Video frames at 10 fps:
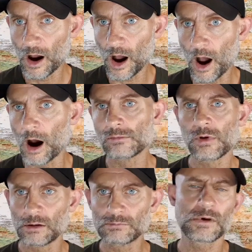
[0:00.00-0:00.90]
Oh,
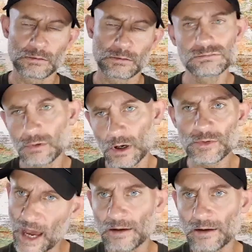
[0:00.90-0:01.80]
well,
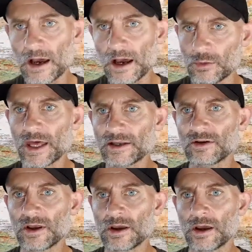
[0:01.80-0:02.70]
yeah. Well,
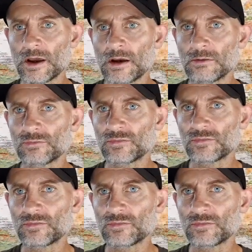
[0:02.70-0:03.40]
so